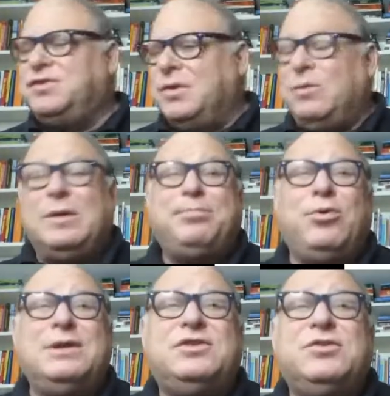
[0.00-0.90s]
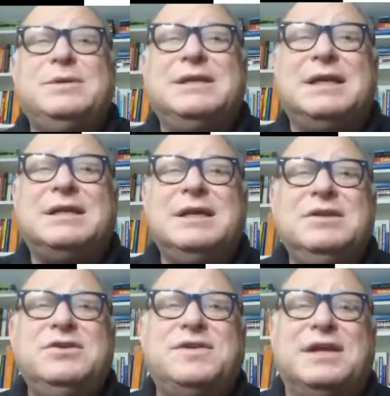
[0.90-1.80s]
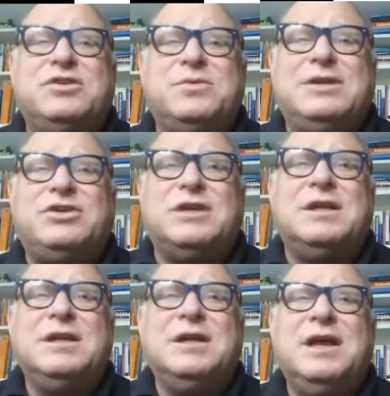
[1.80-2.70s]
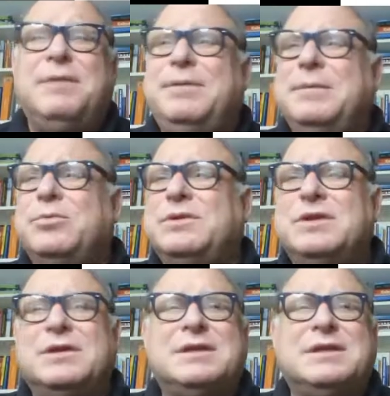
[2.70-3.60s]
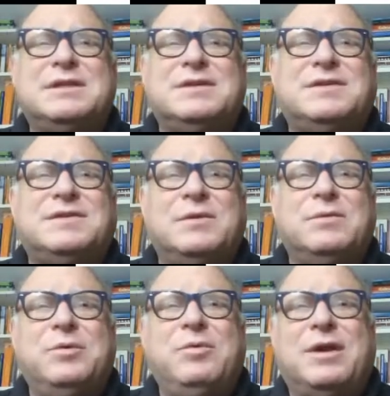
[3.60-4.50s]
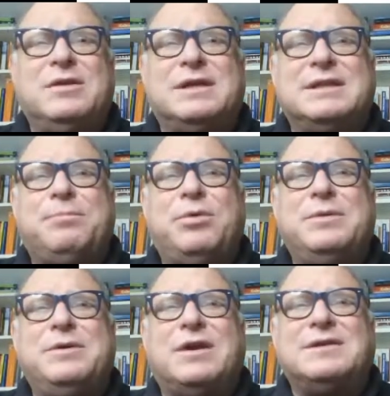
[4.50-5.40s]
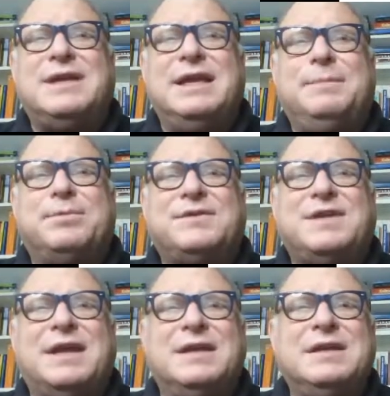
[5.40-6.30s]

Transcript: So at what point do we get to saturation? And people would look at this and say, well, we want to look at the point we cross 80%.